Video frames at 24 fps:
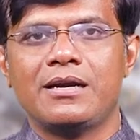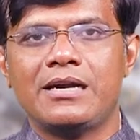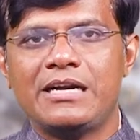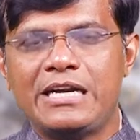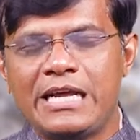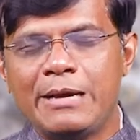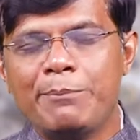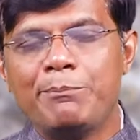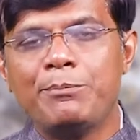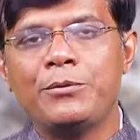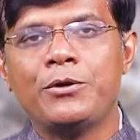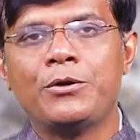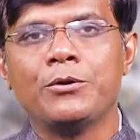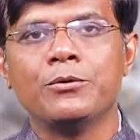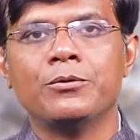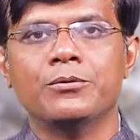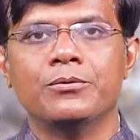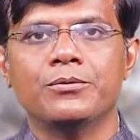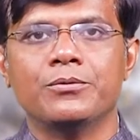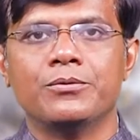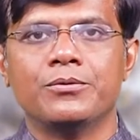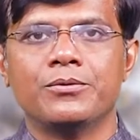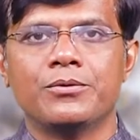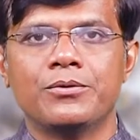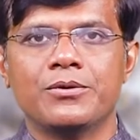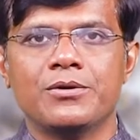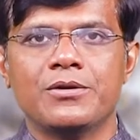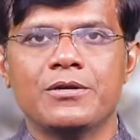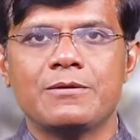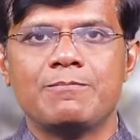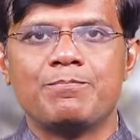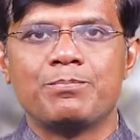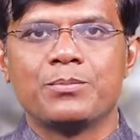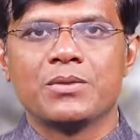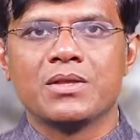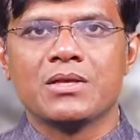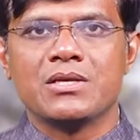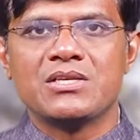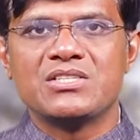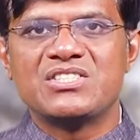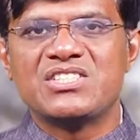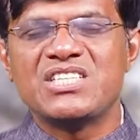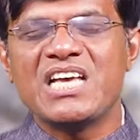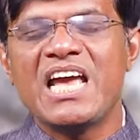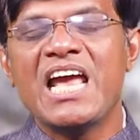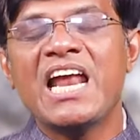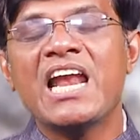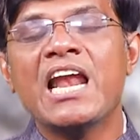Tip 2.
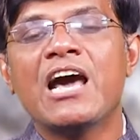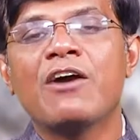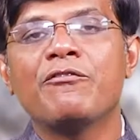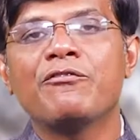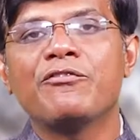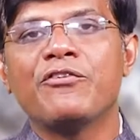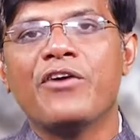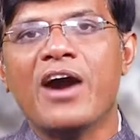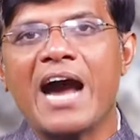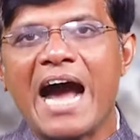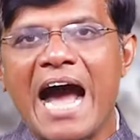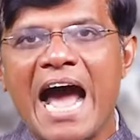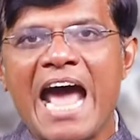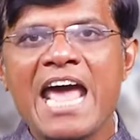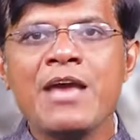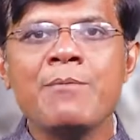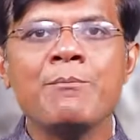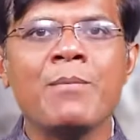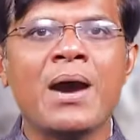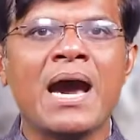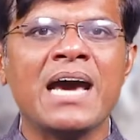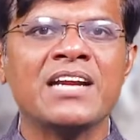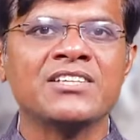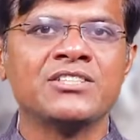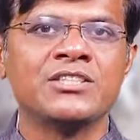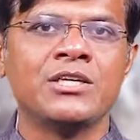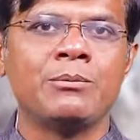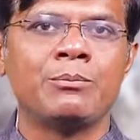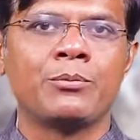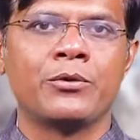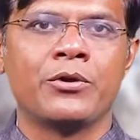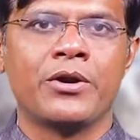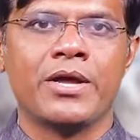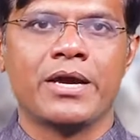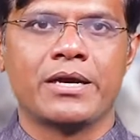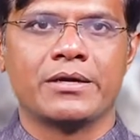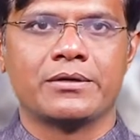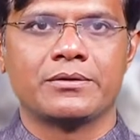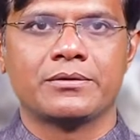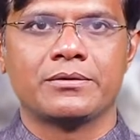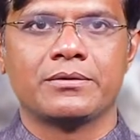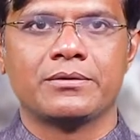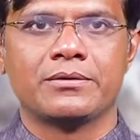Sale of high margin product.